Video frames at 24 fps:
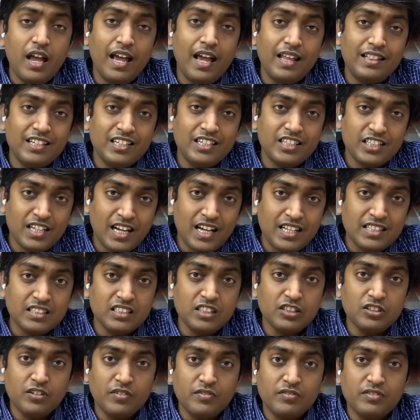and the
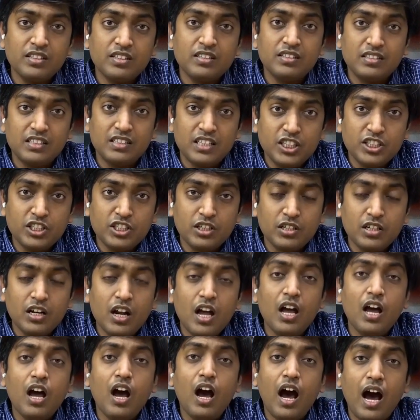chances of this seizure
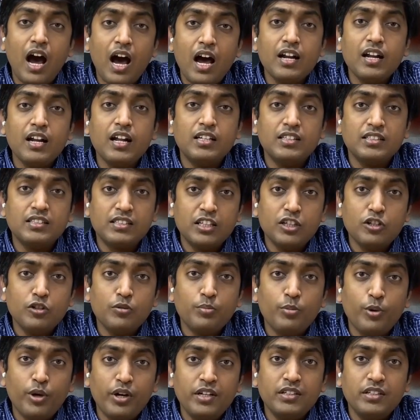are
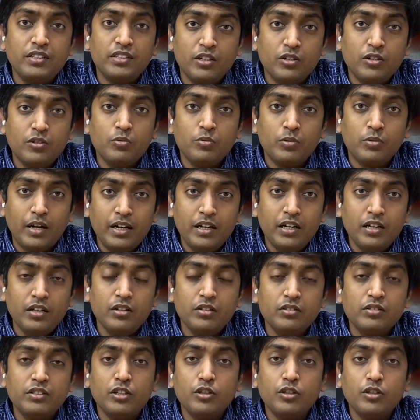0.01 to